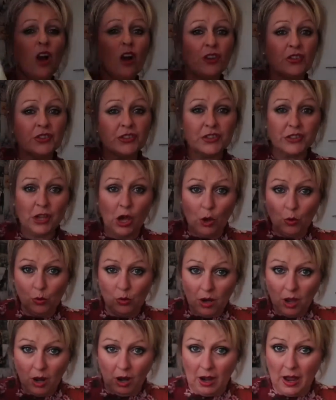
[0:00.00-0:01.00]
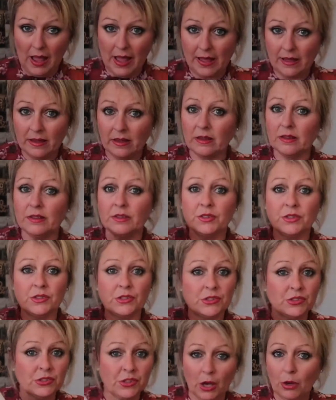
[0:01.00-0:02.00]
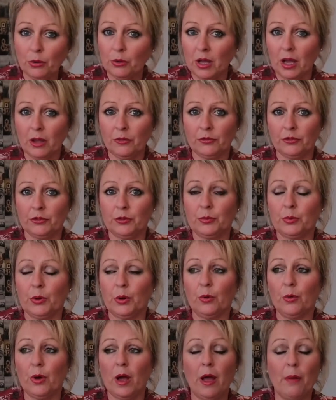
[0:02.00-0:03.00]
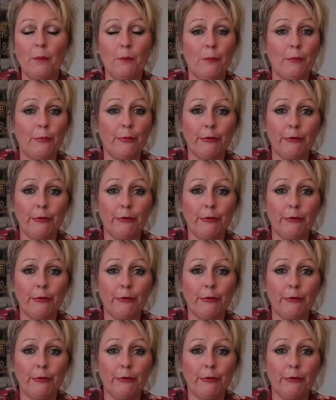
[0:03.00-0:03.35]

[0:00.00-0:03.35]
are so light and so comfortable and